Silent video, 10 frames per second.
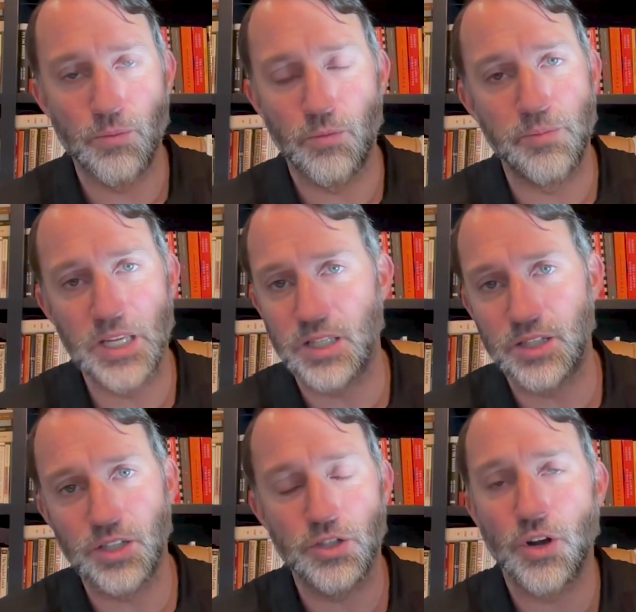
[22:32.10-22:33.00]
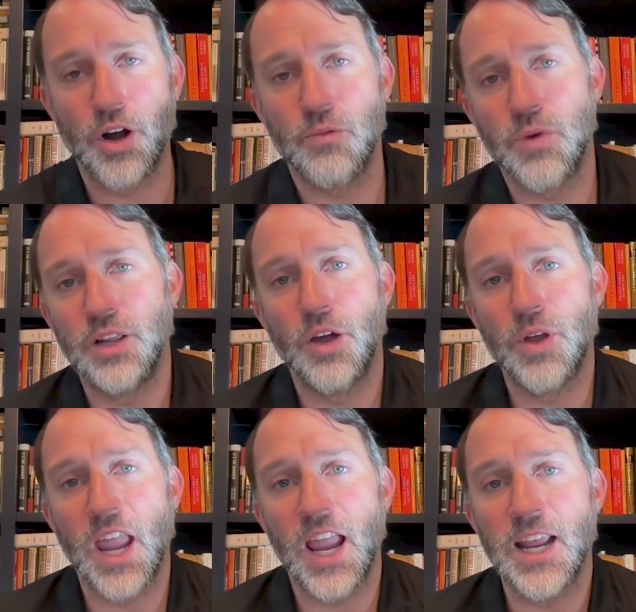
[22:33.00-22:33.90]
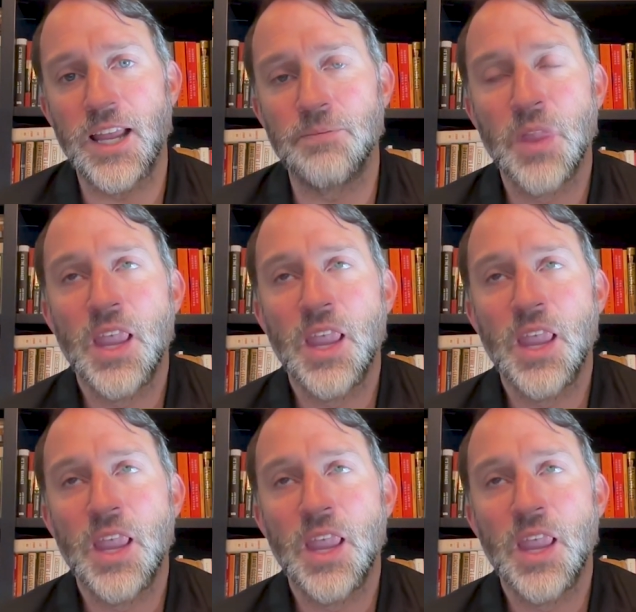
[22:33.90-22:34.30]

businesses started relocating.